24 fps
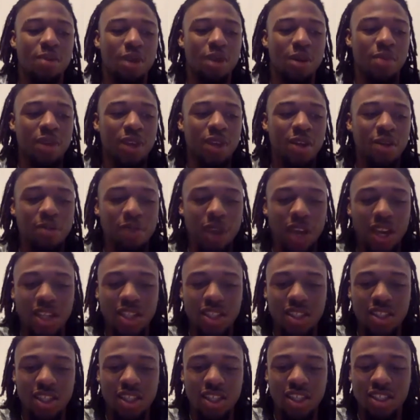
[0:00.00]
But being
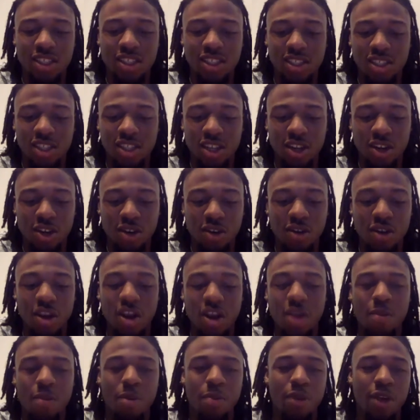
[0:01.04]
patient is just, you know,
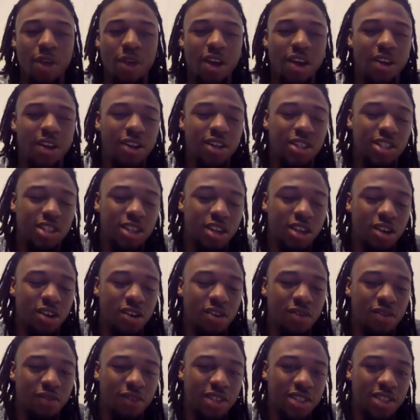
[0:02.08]
preparing
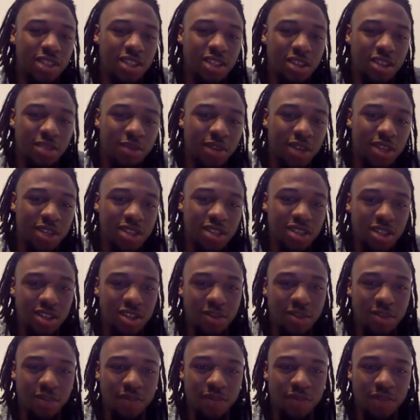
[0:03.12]
yourself physically,
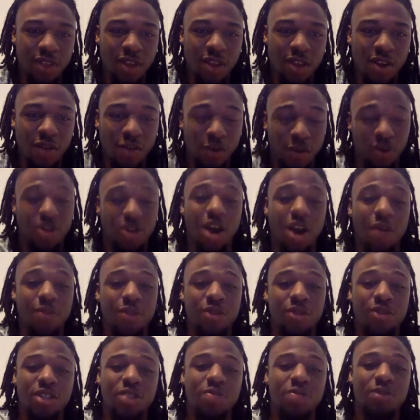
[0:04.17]
mentally for the
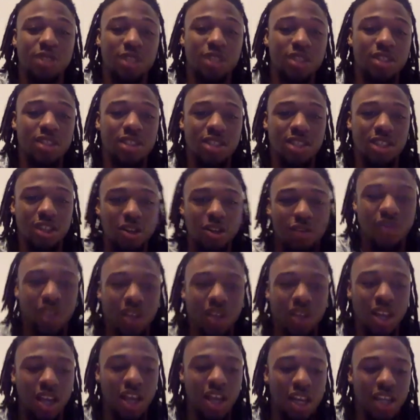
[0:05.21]
opportunity to present itself.
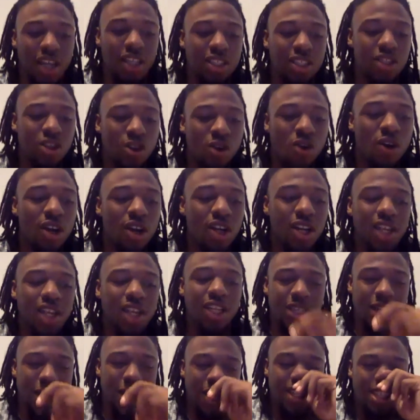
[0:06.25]
And it's going in
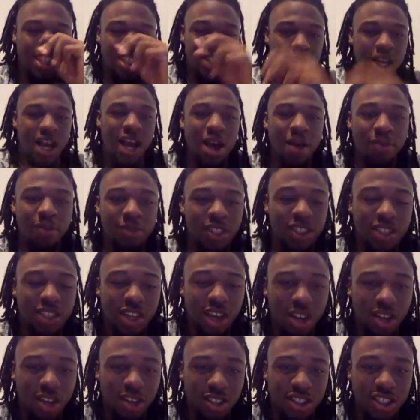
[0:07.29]
and taking the time just to
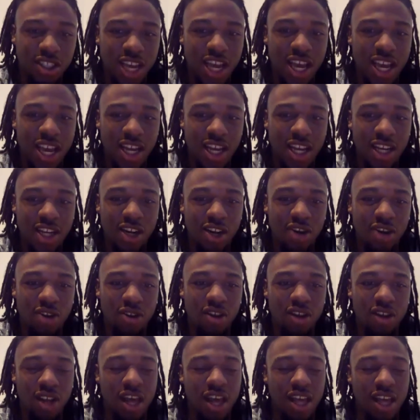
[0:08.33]
understand that, you know,
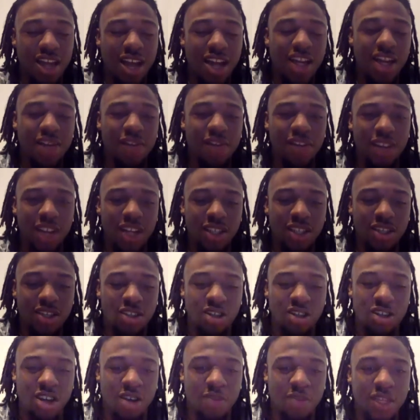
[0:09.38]
not everything's going
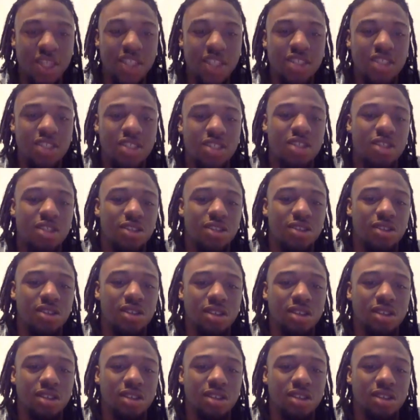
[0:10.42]
to come easy to you.